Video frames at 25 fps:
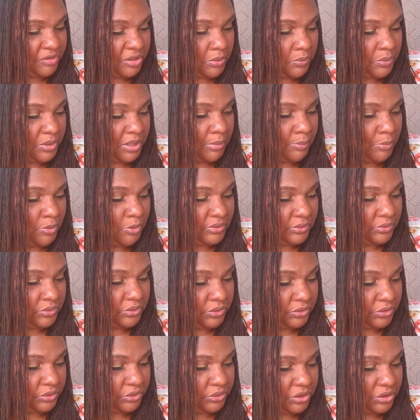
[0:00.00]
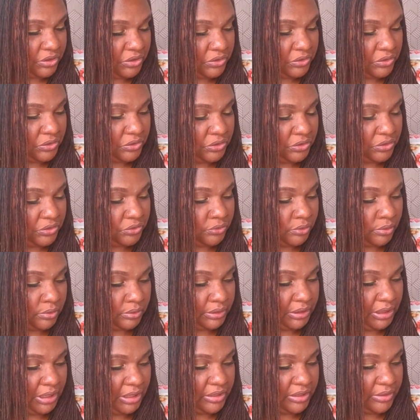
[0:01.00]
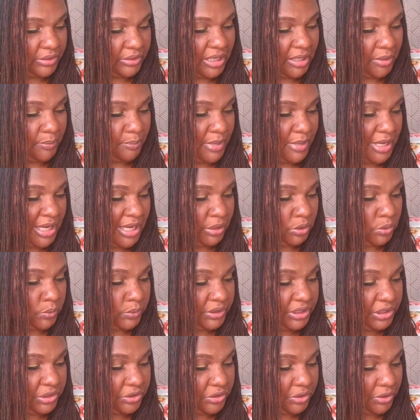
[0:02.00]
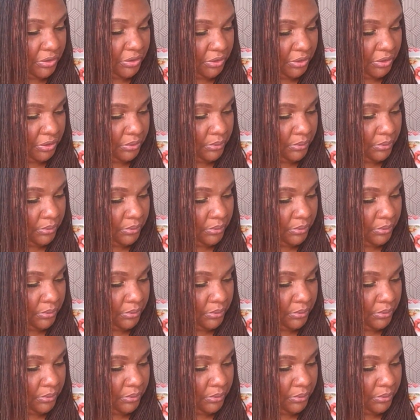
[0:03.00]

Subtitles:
I'm also just scrolling here so I can manually show you